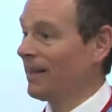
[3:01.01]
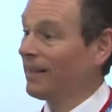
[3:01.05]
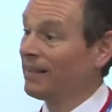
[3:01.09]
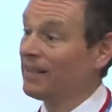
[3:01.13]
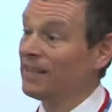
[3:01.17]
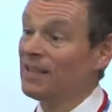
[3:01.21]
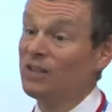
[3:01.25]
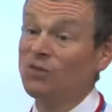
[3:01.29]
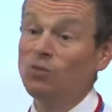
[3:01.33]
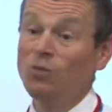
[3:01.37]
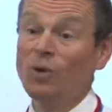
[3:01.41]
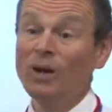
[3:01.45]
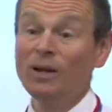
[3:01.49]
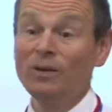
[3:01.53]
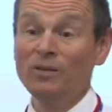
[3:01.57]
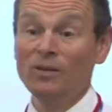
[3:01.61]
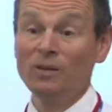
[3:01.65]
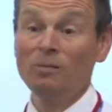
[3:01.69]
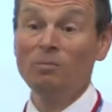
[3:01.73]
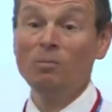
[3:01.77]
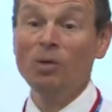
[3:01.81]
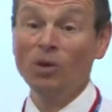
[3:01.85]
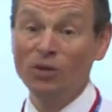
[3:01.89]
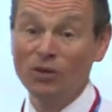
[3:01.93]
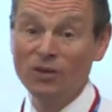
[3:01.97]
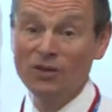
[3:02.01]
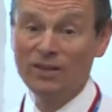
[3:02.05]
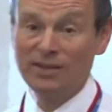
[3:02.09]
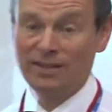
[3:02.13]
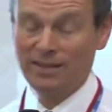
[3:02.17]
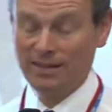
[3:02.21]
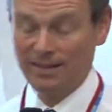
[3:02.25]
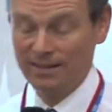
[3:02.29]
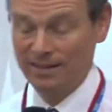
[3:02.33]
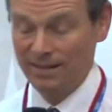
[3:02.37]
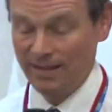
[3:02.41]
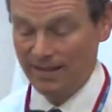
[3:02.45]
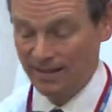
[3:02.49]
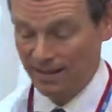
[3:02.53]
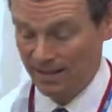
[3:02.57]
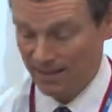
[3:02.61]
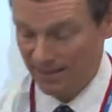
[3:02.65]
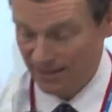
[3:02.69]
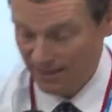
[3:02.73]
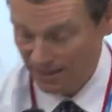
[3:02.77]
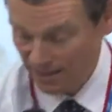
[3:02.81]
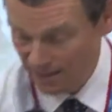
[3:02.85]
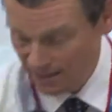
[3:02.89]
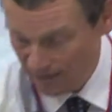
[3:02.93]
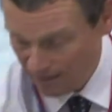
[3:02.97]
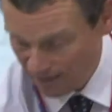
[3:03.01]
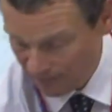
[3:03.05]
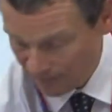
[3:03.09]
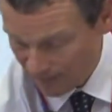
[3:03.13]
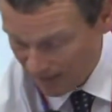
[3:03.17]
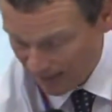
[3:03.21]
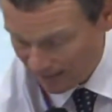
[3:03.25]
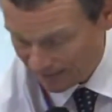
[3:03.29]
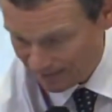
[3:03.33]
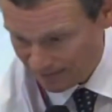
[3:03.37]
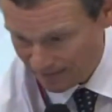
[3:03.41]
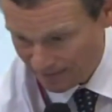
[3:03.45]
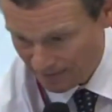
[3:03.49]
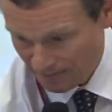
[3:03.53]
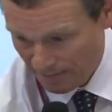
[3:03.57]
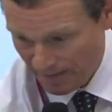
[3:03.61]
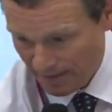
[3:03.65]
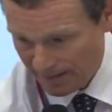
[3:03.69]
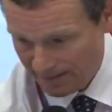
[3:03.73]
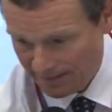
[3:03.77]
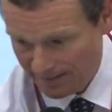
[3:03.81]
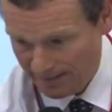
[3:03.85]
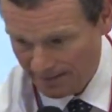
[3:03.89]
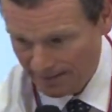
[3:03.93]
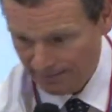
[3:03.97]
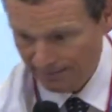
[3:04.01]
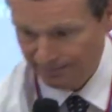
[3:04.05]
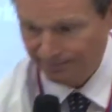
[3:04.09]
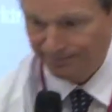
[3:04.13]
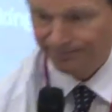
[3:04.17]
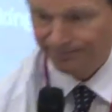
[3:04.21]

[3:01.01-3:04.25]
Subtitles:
and it is one of the modern successes of cancer medicine.